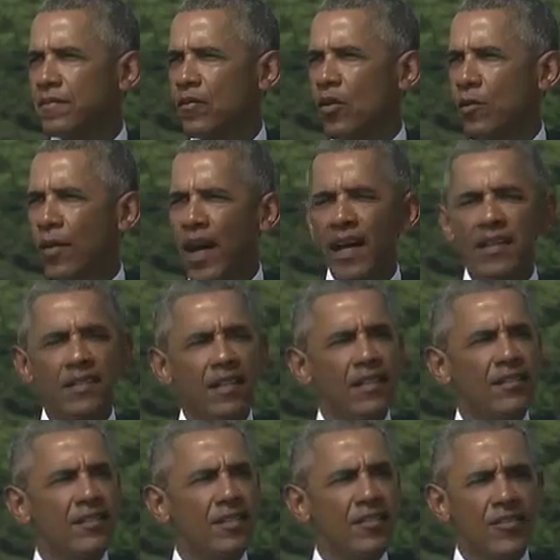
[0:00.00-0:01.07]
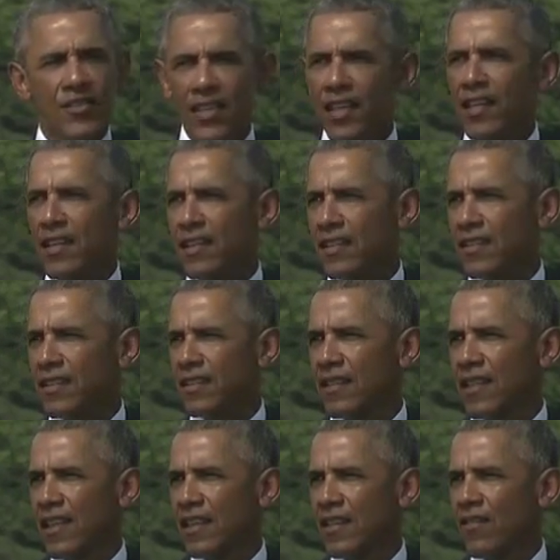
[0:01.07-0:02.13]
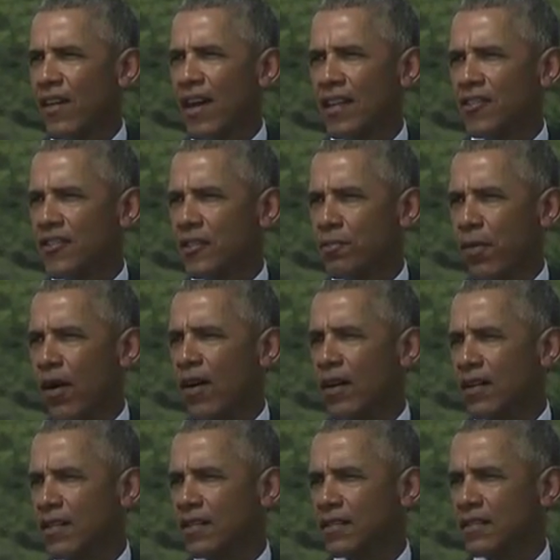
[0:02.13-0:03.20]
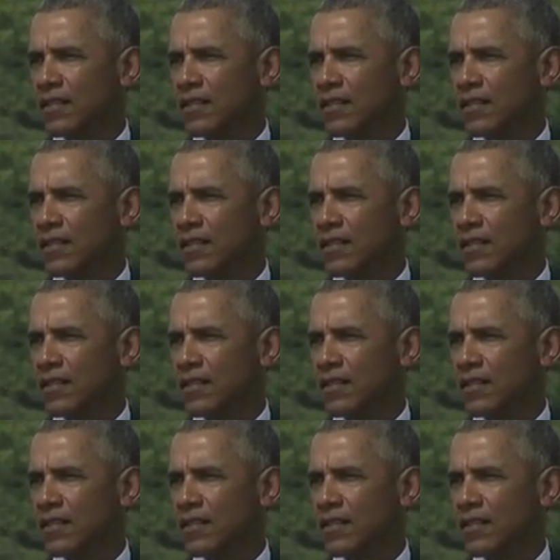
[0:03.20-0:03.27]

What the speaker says: reminds us to seek that divine spark